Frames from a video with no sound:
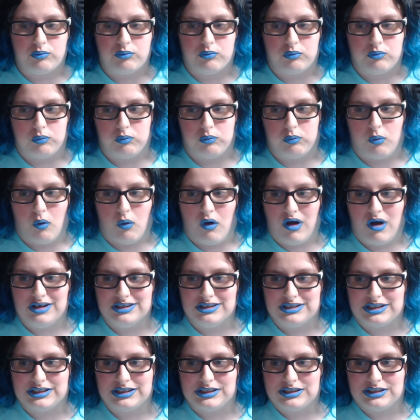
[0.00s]

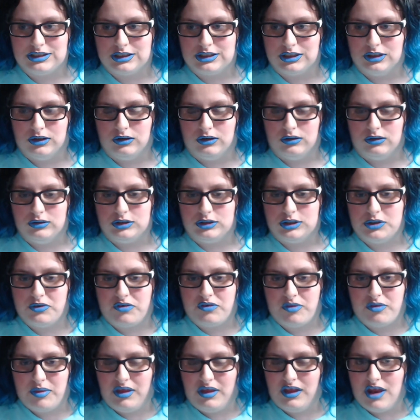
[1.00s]
want to do
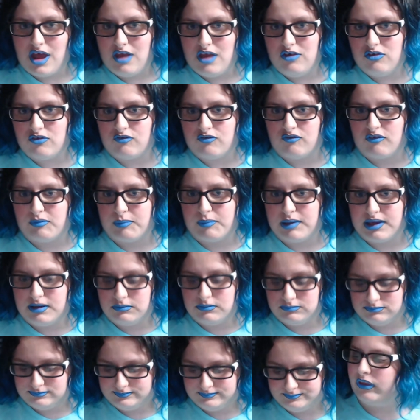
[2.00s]
something nice for me.
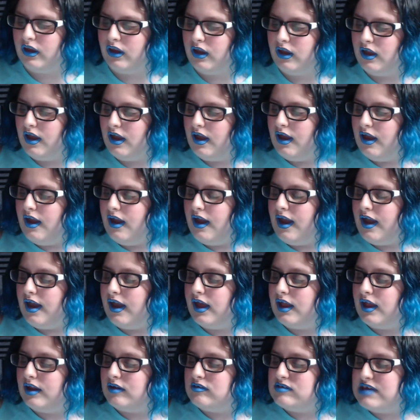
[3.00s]

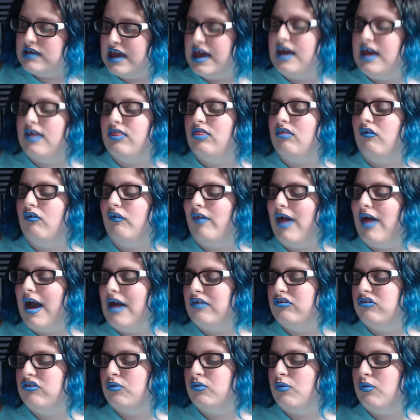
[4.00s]
And 10, the
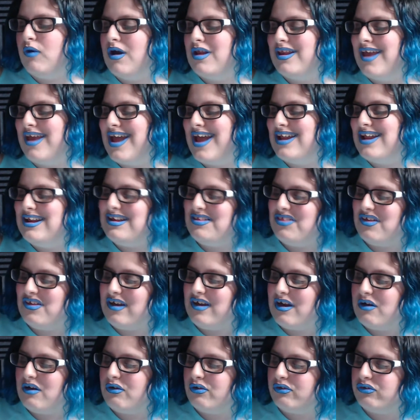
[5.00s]
last one,
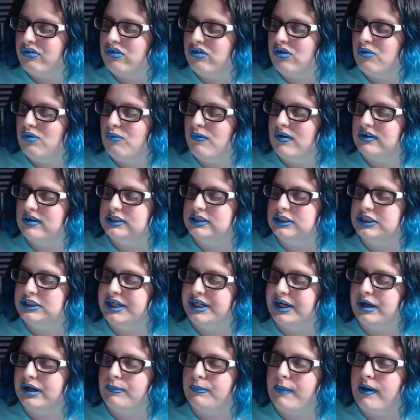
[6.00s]
anything else you want to
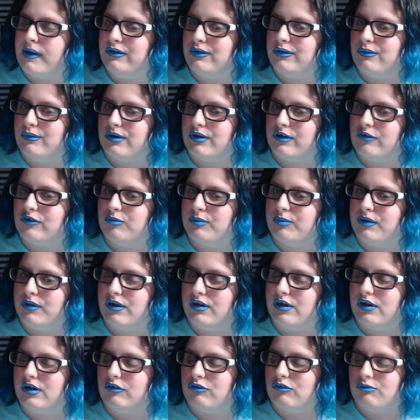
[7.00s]
share about your
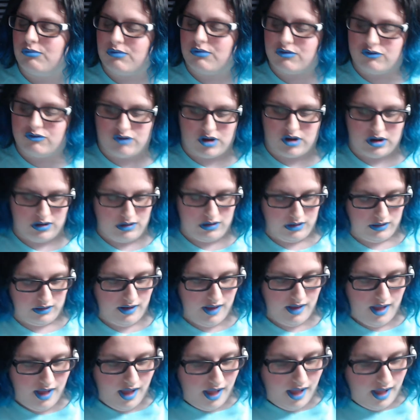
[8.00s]
experience with gender?
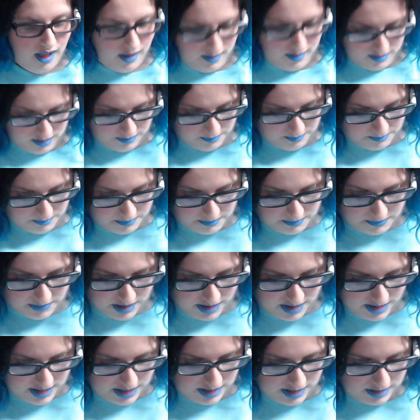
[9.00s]
In
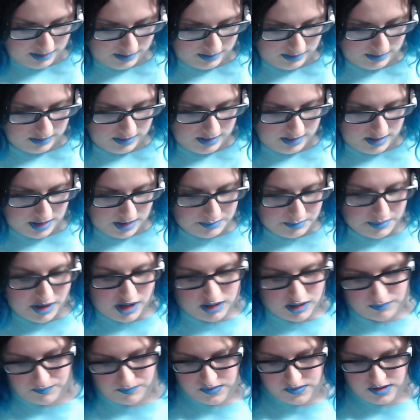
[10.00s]

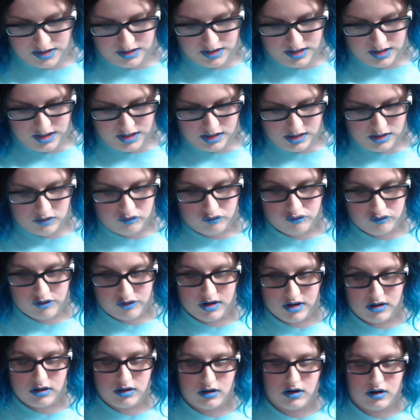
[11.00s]
my opinion,
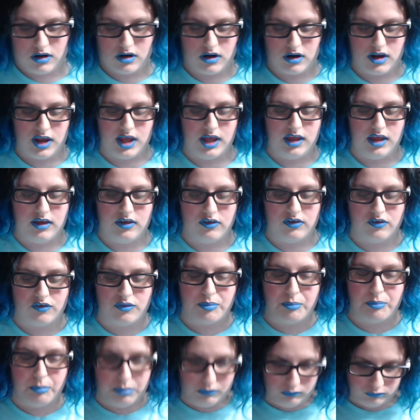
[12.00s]
gender is
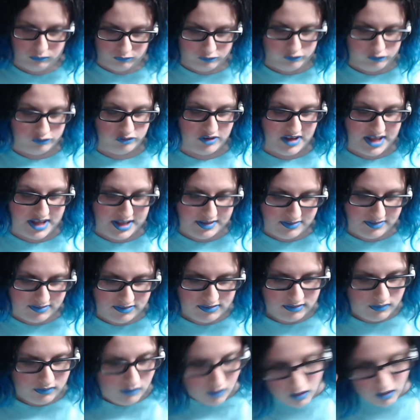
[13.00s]

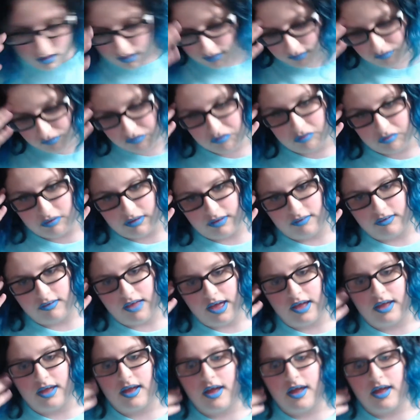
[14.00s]
bullshit, honestly. Like,